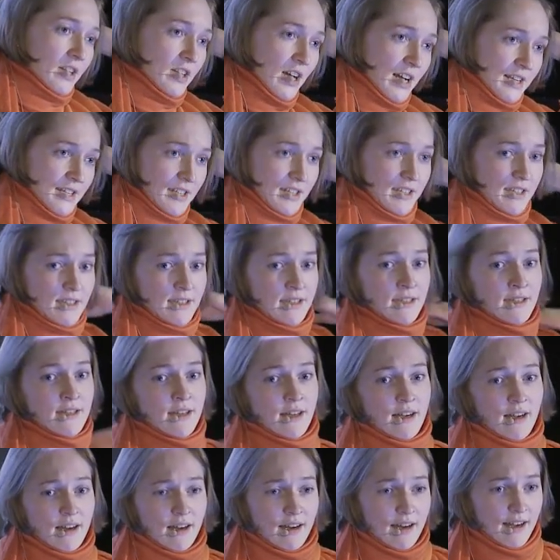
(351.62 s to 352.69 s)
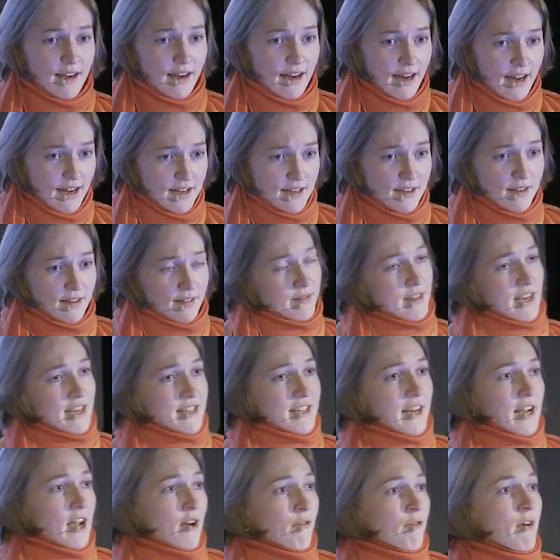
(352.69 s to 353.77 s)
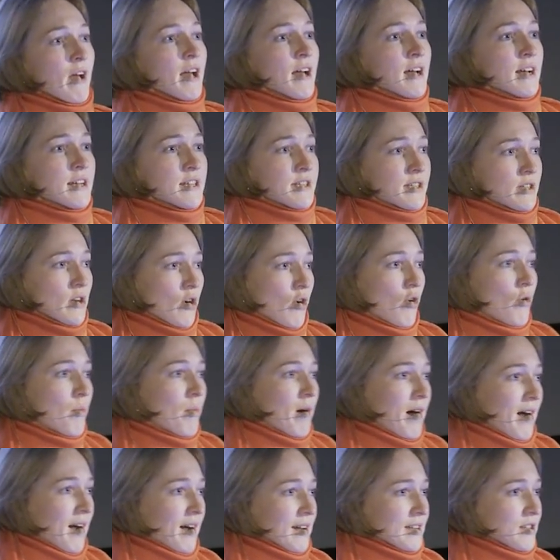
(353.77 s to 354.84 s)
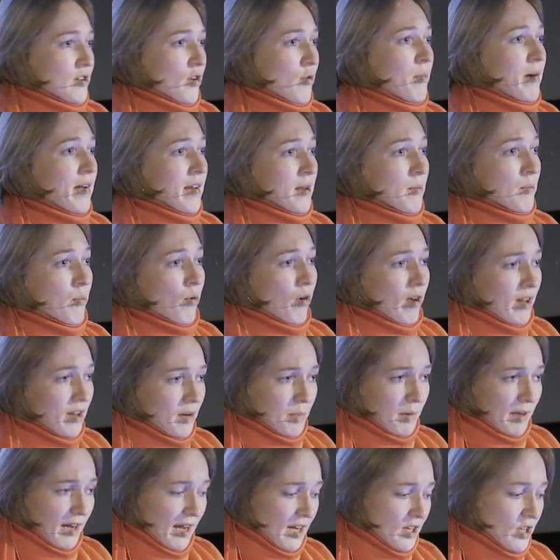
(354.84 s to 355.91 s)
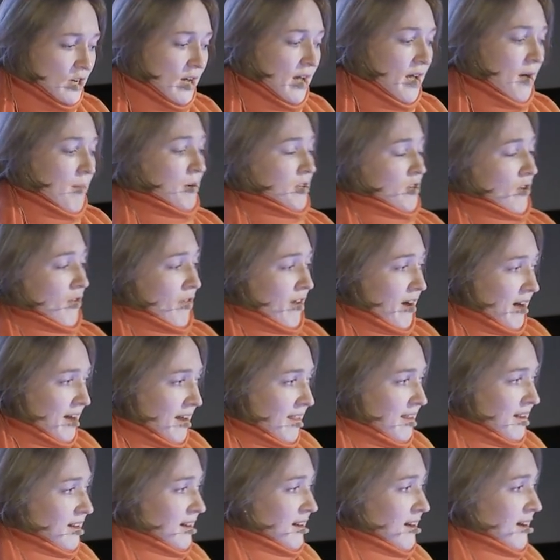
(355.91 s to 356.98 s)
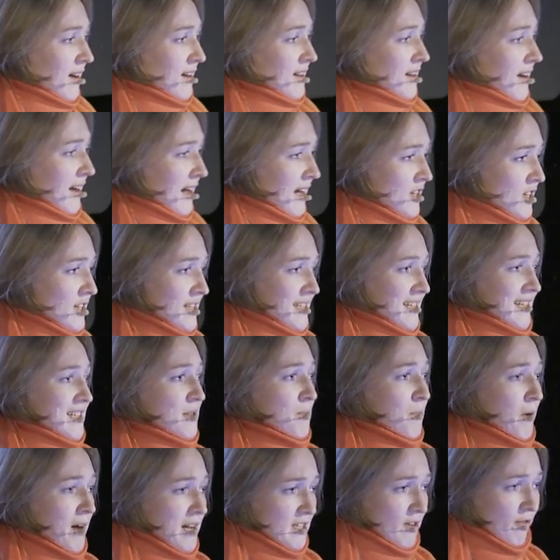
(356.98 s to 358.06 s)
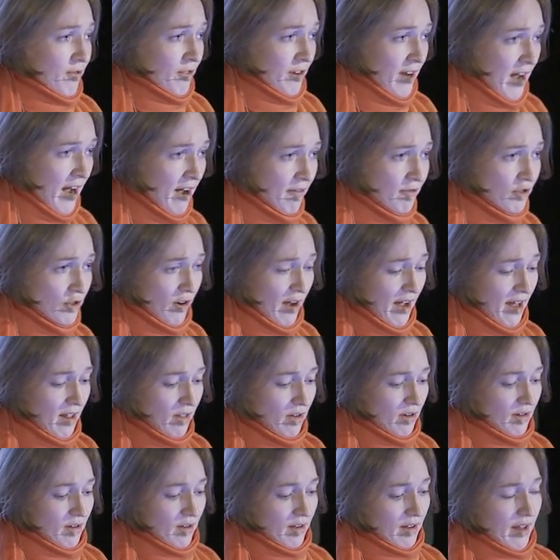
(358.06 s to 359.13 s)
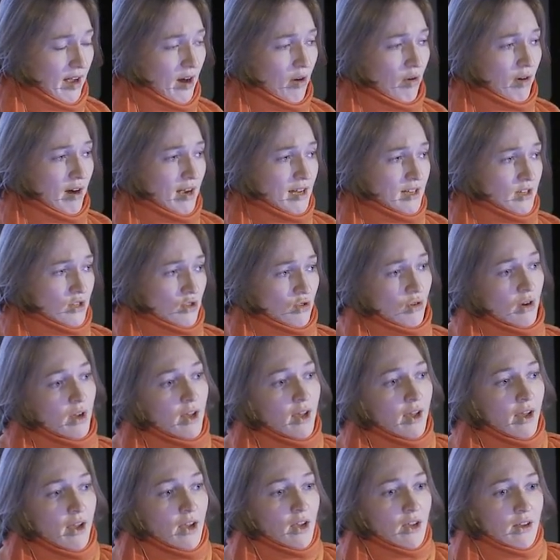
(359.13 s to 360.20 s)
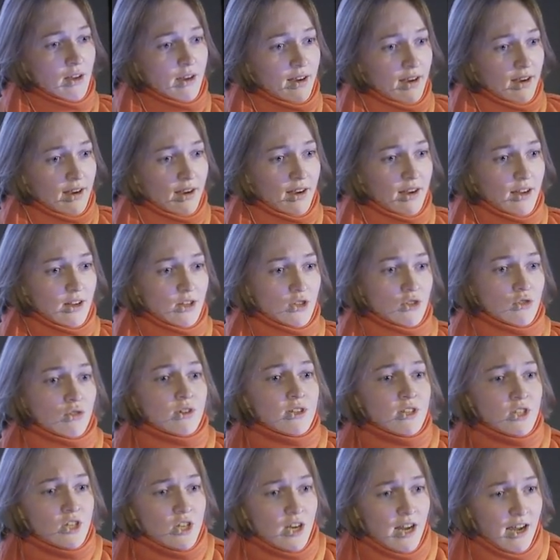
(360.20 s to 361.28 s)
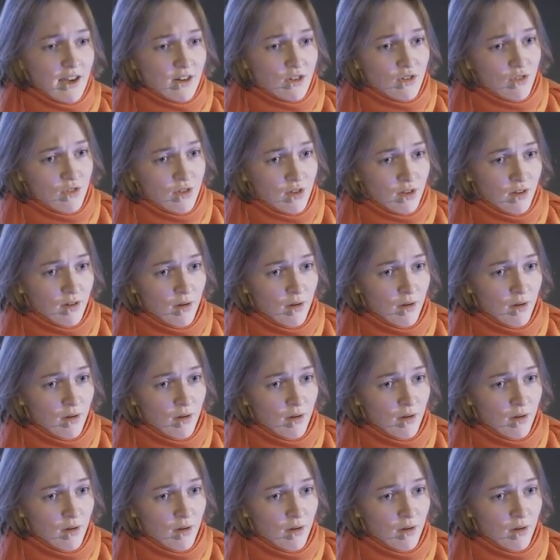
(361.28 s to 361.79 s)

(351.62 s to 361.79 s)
doesn't uh, ha doesn't have so so many boilerplate, but on the other hand is expressive enough to allow, allow us to uh, to extract th